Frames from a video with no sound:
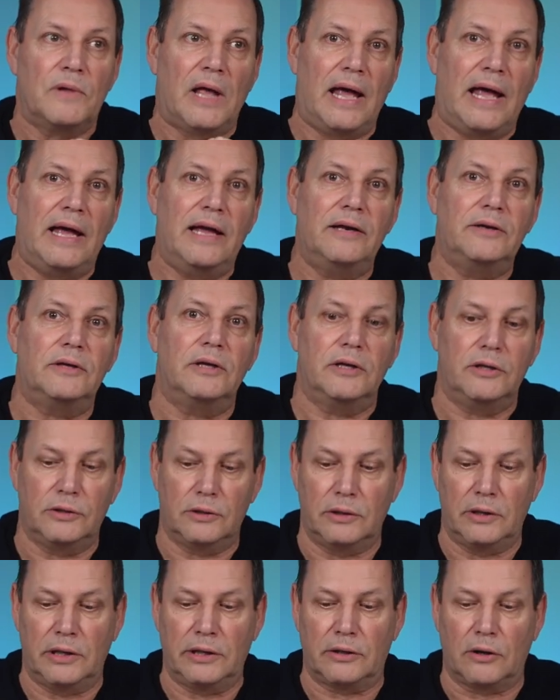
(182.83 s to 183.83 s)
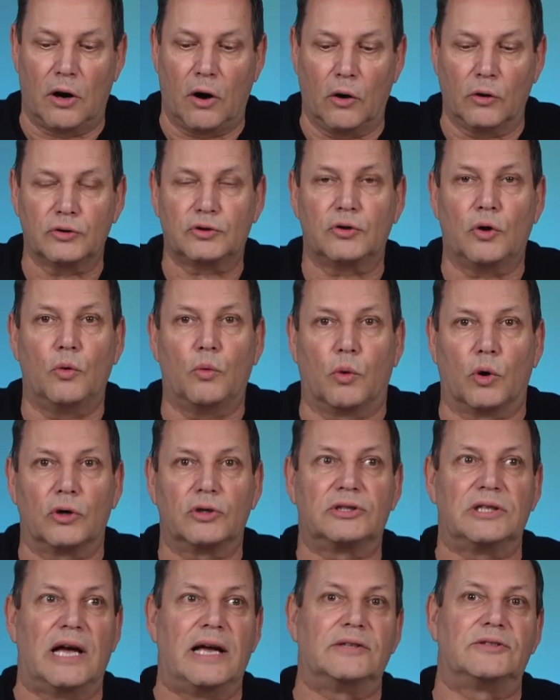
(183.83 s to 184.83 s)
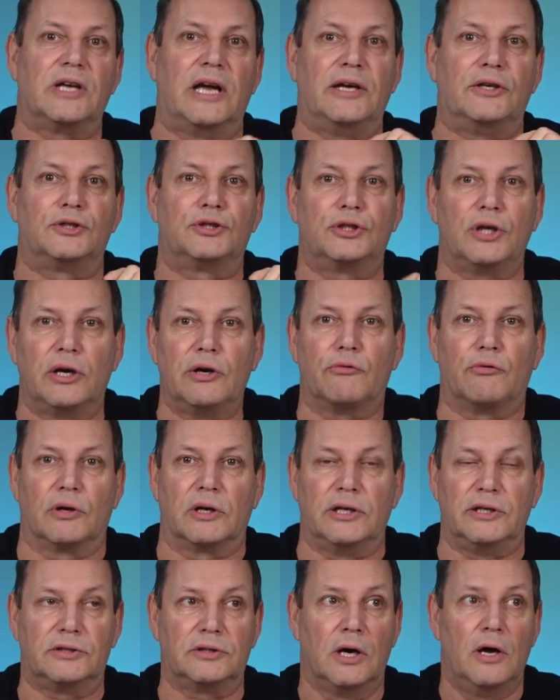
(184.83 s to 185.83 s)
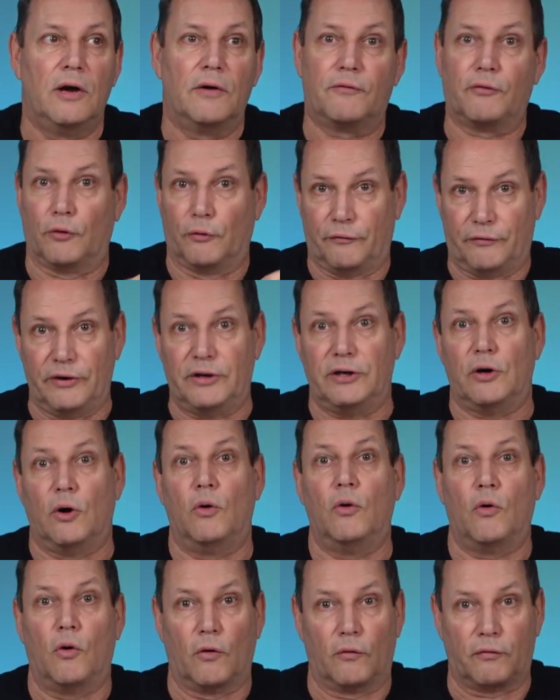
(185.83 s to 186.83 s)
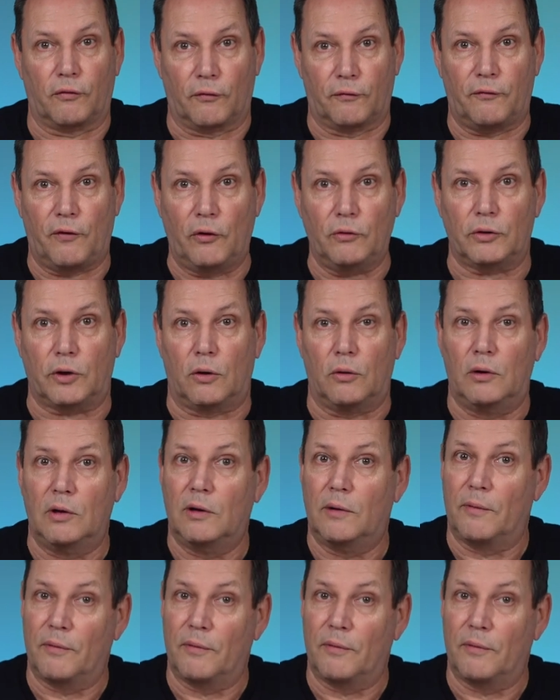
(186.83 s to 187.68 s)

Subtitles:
and it also works as a shutter release for video or for photo.